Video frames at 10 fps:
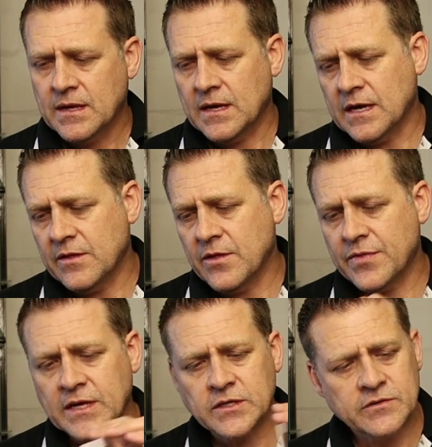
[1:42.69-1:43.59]
The
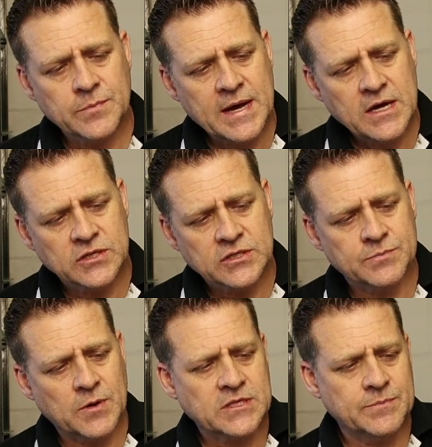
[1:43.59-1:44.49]
thickness of the page is
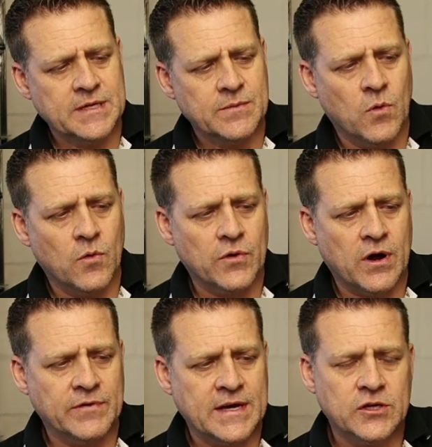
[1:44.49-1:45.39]
possibly more
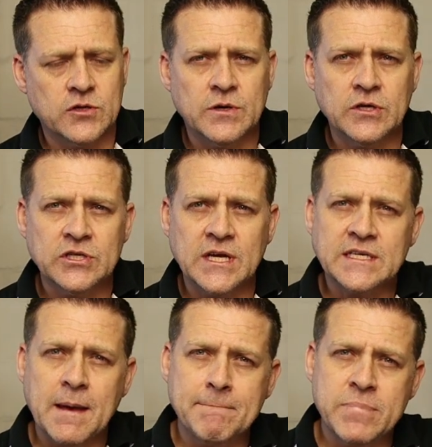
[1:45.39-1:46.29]
of a 200
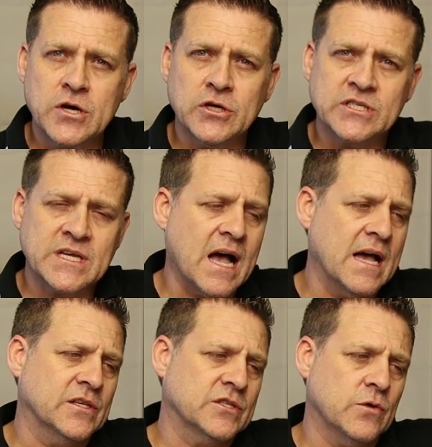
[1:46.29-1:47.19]
GSM per
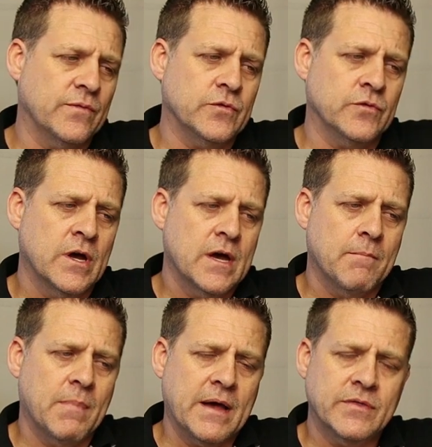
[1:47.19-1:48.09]
side, so if you
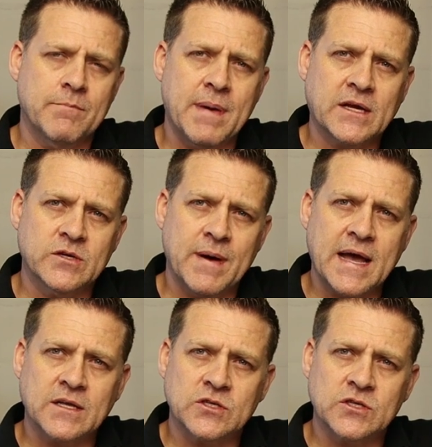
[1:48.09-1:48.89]
bind them back to back,